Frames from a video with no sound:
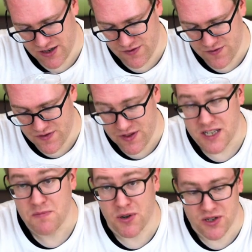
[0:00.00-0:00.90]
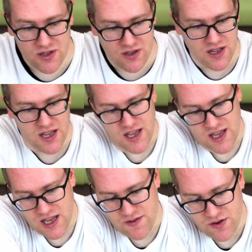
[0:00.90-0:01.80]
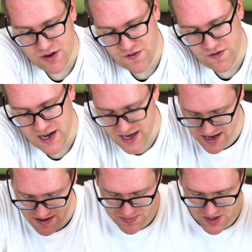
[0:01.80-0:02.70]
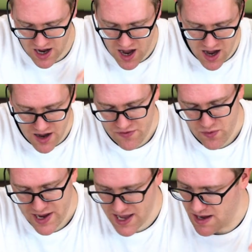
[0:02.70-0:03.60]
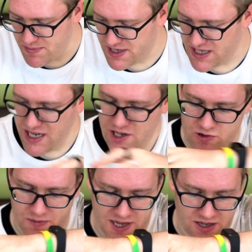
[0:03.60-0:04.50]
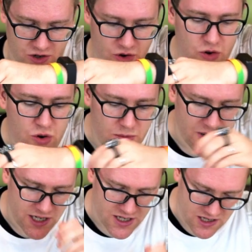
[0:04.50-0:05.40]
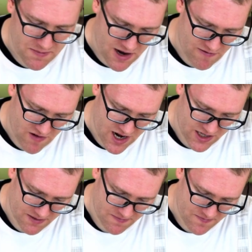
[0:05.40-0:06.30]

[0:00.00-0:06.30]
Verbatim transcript: of this bottle. If you can fill it up halfway up the teardrop, that's normally just about right.